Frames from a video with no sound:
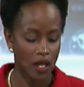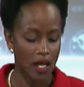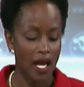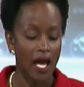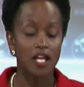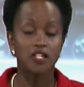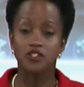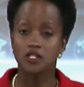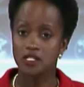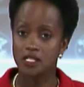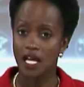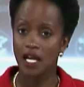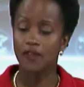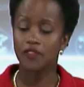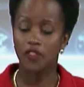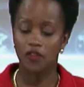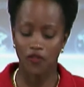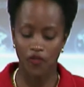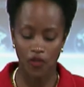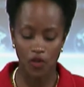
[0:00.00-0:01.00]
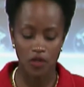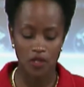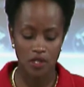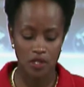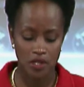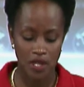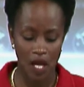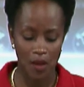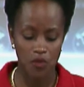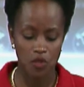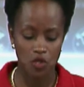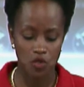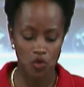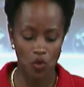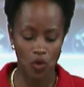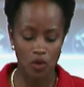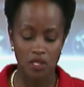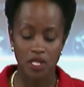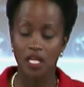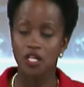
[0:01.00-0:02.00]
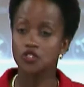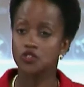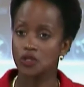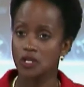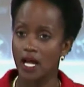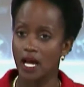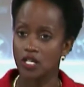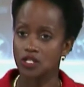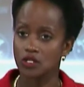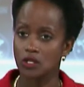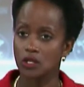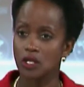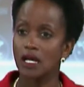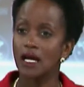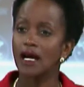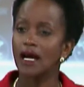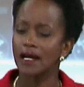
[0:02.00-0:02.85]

and to take the first steps towards international